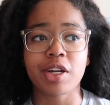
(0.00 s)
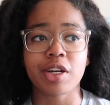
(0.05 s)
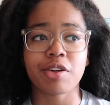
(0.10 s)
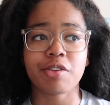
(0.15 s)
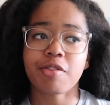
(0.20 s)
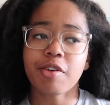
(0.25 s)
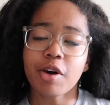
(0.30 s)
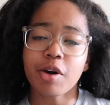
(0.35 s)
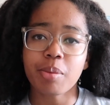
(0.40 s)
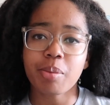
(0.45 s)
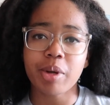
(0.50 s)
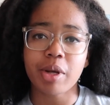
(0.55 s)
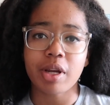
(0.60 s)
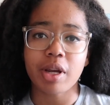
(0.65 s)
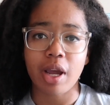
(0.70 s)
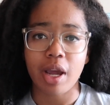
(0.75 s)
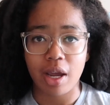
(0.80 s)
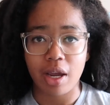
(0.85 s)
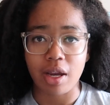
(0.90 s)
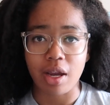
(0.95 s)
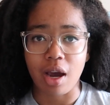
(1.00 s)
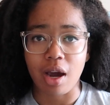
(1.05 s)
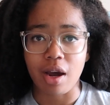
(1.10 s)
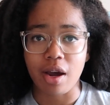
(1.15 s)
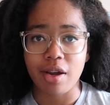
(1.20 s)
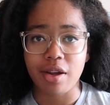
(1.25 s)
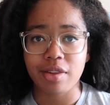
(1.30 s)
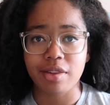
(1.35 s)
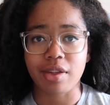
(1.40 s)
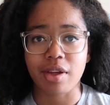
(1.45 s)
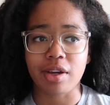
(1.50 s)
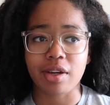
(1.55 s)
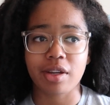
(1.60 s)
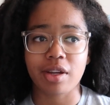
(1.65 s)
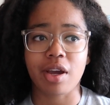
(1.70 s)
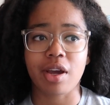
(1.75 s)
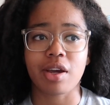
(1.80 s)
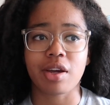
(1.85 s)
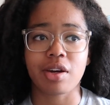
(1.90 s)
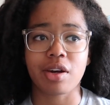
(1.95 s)
developing AI that
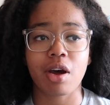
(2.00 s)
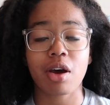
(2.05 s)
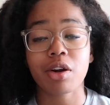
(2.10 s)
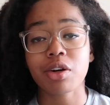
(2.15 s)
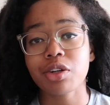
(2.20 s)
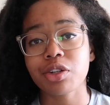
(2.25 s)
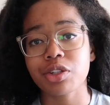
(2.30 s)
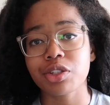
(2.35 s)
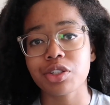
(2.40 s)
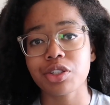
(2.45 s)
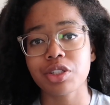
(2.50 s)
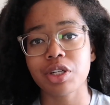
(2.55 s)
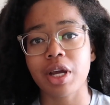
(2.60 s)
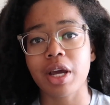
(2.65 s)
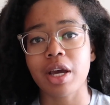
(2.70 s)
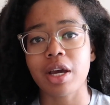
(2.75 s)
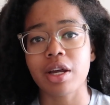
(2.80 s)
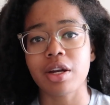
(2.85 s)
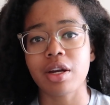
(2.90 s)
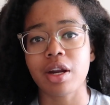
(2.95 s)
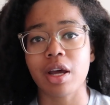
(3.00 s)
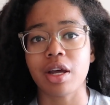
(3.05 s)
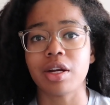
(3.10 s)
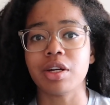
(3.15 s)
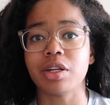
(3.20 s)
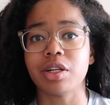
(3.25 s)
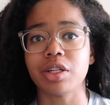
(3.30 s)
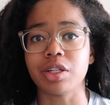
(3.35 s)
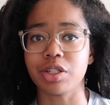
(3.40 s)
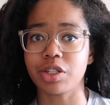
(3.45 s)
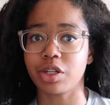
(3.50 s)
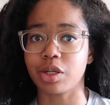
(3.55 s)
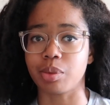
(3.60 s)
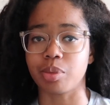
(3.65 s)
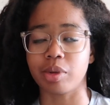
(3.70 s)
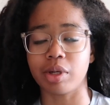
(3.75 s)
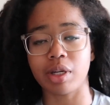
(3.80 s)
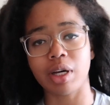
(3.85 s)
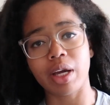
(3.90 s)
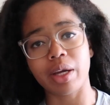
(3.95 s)
can understand and
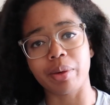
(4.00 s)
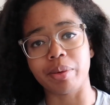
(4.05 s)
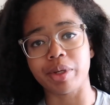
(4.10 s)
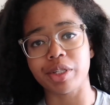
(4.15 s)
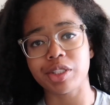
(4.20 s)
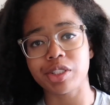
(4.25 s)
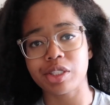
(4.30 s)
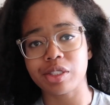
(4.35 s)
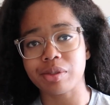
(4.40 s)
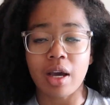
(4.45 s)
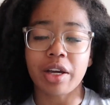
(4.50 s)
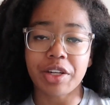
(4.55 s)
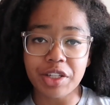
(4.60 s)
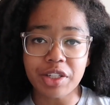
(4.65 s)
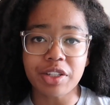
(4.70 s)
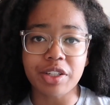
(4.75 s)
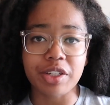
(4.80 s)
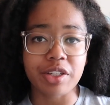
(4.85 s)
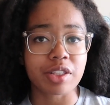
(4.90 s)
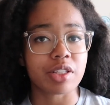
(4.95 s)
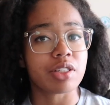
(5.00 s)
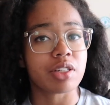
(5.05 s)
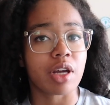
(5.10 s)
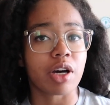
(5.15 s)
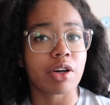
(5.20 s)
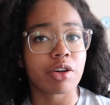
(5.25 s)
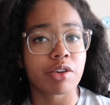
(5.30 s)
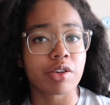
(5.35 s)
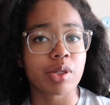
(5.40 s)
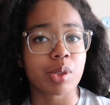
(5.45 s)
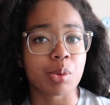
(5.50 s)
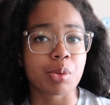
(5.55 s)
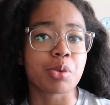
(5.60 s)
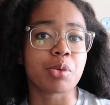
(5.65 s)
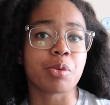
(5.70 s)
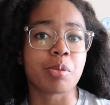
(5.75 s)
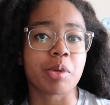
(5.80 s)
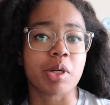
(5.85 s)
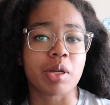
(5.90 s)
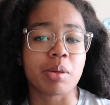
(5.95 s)
interpret language. Ideally, these
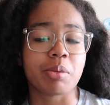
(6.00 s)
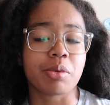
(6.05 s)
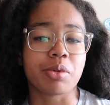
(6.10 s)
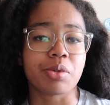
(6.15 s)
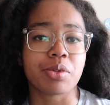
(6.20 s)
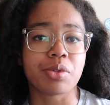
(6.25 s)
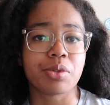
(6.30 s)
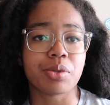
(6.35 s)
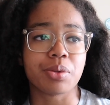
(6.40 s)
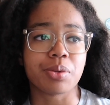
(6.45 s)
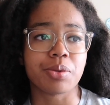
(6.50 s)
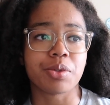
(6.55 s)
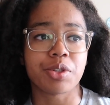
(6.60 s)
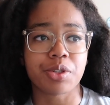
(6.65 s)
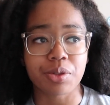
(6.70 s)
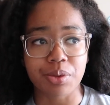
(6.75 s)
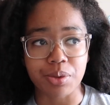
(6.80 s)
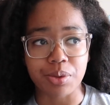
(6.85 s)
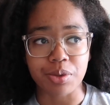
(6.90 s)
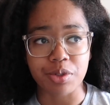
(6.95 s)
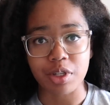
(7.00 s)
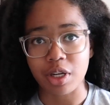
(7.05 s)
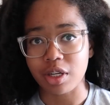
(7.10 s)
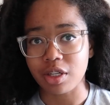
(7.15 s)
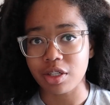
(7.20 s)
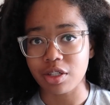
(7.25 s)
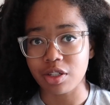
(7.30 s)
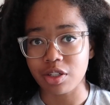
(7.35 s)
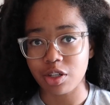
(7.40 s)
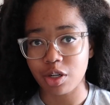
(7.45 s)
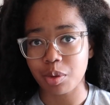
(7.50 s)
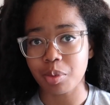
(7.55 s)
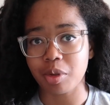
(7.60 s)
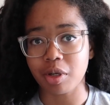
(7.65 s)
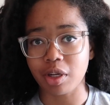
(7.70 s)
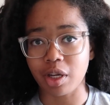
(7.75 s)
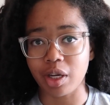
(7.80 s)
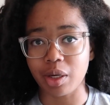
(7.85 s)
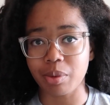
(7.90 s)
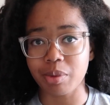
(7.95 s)
algorithms would be able to use and
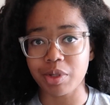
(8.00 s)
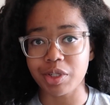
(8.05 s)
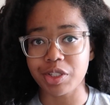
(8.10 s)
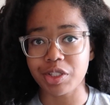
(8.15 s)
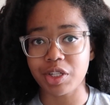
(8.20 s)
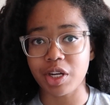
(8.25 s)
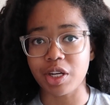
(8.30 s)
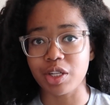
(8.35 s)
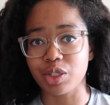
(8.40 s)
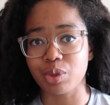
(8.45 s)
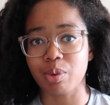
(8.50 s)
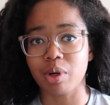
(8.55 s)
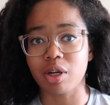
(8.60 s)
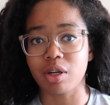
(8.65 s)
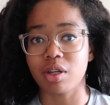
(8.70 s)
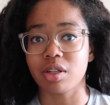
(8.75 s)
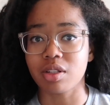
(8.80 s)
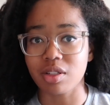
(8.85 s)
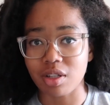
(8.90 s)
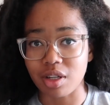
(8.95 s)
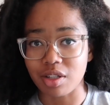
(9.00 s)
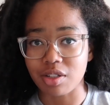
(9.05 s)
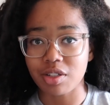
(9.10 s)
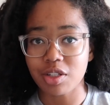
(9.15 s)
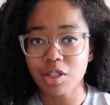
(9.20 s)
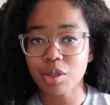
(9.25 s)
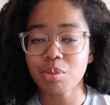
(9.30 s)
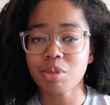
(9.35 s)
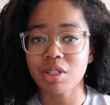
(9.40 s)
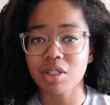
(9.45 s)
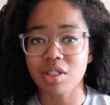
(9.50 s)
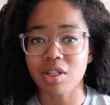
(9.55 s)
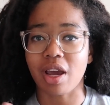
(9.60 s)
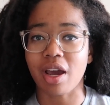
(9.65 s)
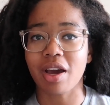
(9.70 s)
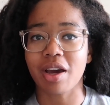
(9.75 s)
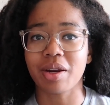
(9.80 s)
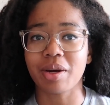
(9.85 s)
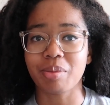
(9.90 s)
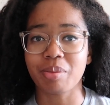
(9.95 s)
interpret language as well as us humans
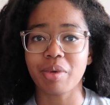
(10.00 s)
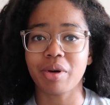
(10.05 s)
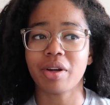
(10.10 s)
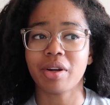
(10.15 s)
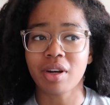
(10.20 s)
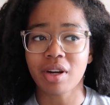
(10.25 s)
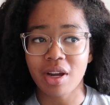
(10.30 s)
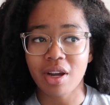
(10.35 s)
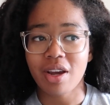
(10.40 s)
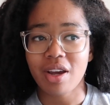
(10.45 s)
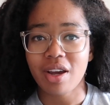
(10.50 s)
can, but